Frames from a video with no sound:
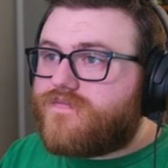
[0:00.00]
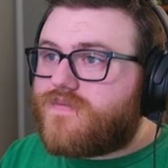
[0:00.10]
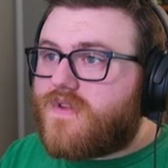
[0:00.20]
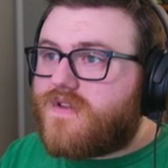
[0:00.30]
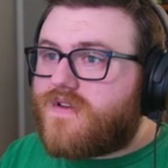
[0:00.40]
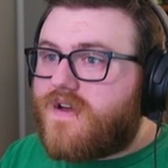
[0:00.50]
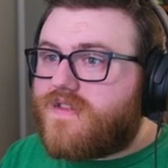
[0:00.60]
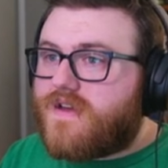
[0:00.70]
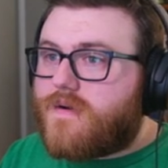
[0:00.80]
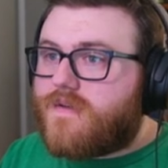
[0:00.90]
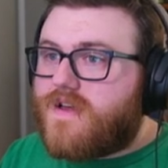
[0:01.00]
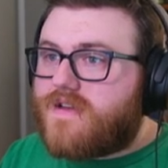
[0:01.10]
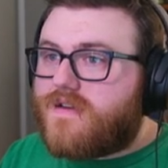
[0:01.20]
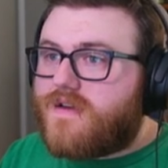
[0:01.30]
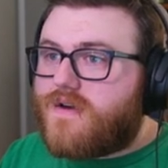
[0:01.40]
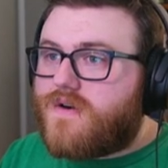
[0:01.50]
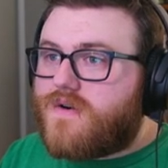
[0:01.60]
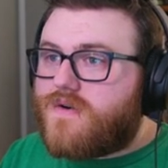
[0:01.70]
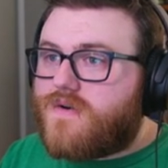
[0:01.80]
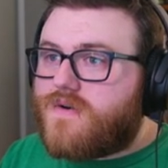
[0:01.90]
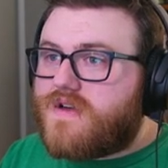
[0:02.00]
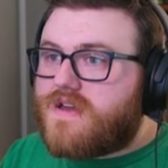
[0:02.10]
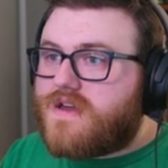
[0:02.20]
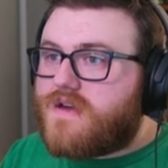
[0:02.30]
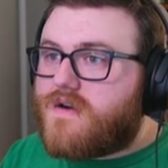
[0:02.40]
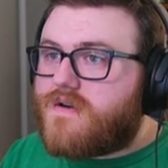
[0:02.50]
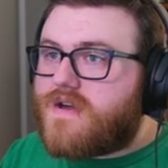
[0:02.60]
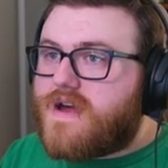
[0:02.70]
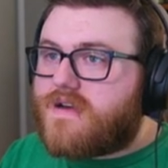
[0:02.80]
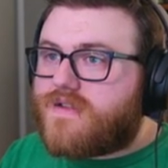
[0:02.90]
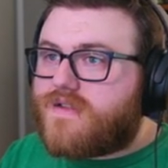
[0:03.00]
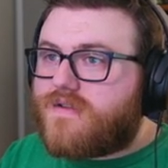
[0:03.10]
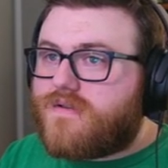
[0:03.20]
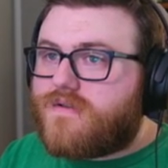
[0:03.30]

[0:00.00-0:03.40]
So I think I would like to go here next.